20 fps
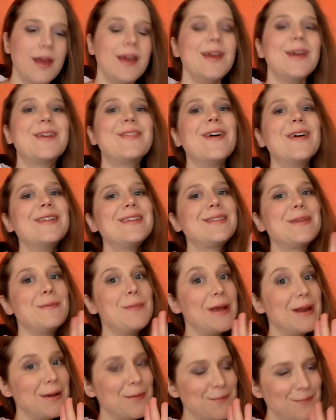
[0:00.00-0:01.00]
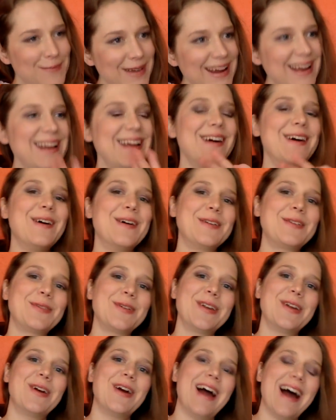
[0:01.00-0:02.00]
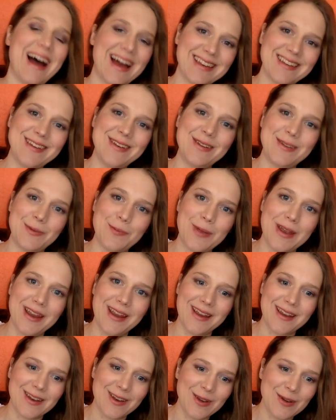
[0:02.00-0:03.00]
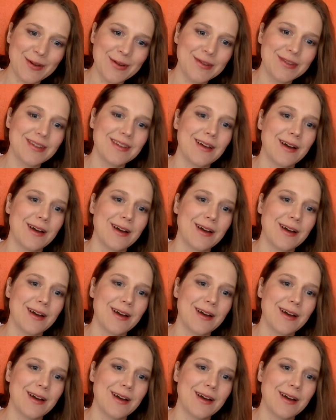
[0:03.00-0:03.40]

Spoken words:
You can find Disobedient Media on Twitter at Disobedient News.